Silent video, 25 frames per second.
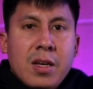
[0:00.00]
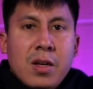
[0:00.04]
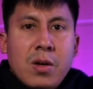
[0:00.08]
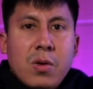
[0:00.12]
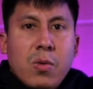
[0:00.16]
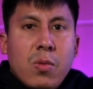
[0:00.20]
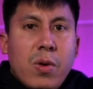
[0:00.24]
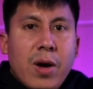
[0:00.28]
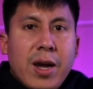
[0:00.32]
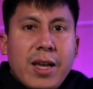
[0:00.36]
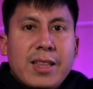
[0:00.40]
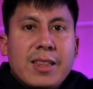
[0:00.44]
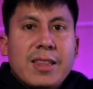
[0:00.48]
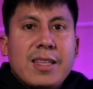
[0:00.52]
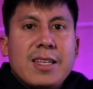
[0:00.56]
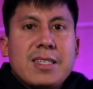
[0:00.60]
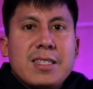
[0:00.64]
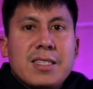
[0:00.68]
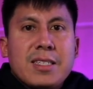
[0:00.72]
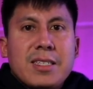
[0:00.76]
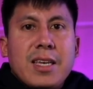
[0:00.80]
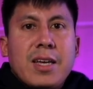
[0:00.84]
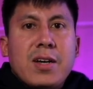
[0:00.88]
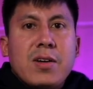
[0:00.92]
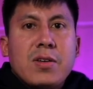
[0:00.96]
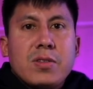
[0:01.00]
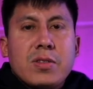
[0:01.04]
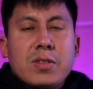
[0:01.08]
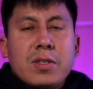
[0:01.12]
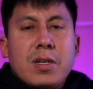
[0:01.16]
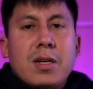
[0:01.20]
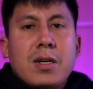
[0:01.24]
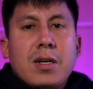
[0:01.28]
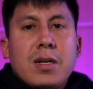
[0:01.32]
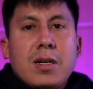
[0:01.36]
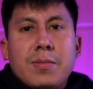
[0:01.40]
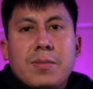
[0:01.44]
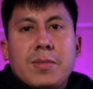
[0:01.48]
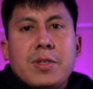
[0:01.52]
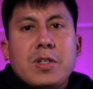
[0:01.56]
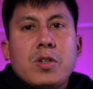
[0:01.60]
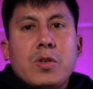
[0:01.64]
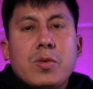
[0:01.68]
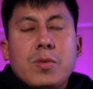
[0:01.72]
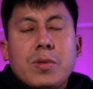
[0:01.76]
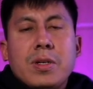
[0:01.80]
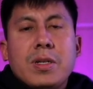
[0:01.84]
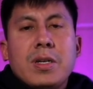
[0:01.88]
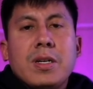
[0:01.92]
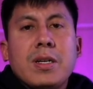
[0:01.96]
Whitelist sales, um,
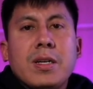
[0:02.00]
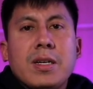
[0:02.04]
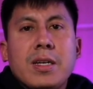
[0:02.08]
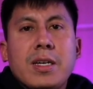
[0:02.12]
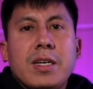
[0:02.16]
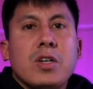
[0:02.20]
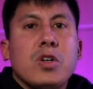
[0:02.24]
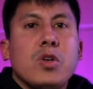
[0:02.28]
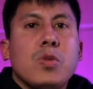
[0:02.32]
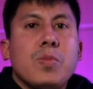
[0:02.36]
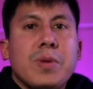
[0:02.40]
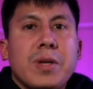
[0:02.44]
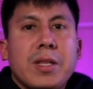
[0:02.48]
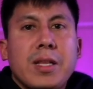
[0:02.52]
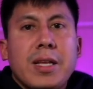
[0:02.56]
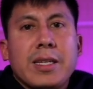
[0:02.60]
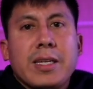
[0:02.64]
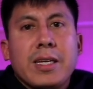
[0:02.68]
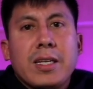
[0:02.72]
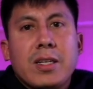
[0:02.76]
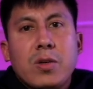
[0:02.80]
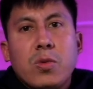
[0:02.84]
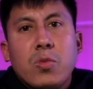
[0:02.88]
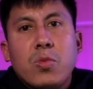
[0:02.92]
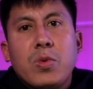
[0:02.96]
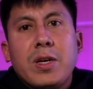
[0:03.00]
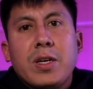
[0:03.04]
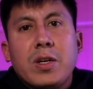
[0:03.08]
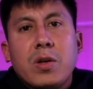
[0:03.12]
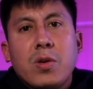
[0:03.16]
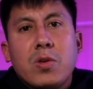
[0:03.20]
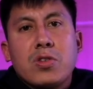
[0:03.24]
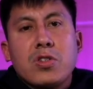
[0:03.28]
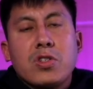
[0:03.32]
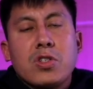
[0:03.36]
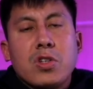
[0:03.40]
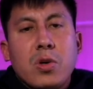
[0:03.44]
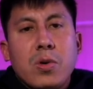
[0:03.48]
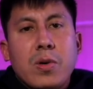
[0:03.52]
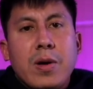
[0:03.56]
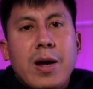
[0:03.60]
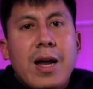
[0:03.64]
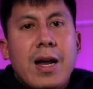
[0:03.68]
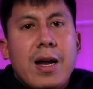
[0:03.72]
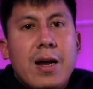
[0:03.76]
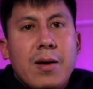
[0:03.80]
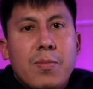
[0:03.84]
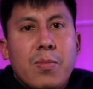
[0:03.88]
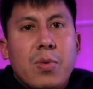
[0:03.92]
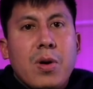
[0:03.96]
it'll, it'll be like in a week or so,
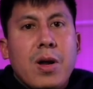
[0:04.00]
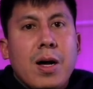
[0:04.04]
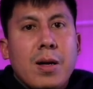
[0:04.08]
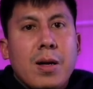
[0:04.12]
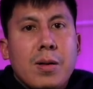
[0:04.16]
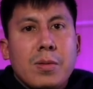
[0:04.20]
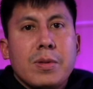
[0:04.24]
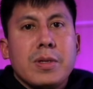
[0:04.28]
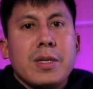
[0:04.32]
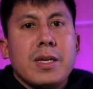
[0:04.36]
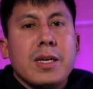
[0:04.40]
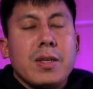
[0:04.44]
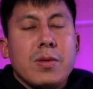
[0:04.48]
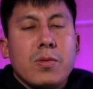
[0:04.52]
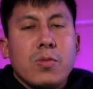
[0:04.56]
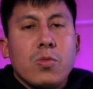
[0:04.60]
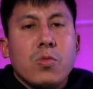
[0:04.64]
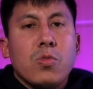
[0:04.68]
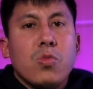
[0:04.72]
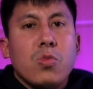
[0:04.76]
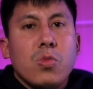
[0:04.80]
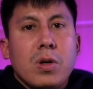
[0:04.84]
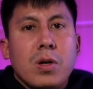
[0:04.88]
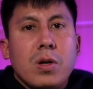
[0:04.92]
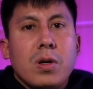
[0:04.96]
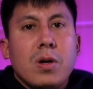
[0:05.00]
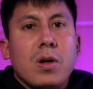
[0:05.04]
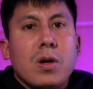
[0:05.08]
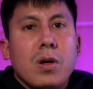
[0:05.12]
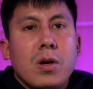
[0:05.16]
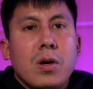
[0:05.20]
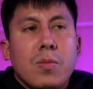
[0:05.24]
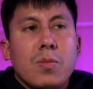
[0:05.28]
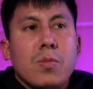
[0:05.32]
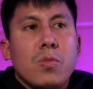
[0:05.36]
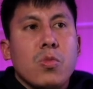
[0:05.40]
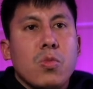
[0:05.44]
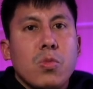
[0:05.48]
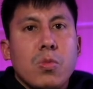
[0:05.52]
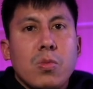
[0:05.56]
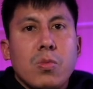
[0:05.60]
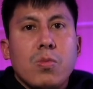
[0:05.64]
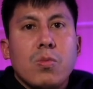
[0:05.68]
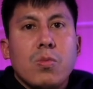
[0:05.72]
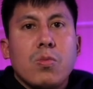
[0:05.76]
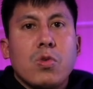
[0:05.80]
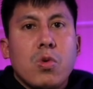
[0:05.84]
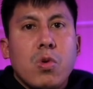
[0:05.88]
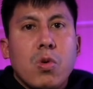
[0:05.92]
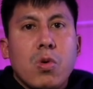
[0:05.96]
probably in um,
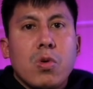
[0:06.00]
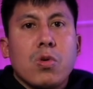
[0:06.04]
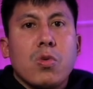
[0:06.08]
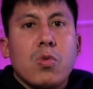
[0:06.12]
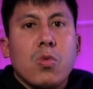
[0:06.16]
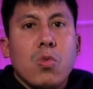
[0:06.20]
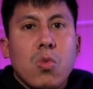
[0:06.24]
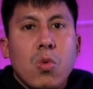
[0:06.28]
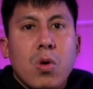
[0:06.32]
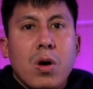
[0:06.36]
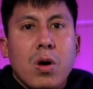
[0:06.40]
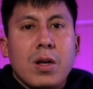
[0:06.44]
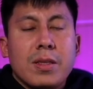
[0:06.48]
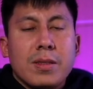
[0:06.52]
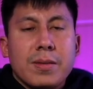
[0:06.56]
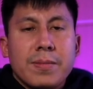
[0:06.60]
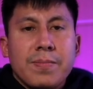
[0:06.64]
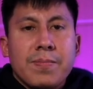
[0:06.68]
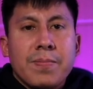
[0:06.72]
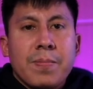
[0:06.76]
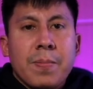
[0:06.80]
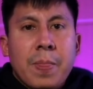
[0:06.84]
quarter one.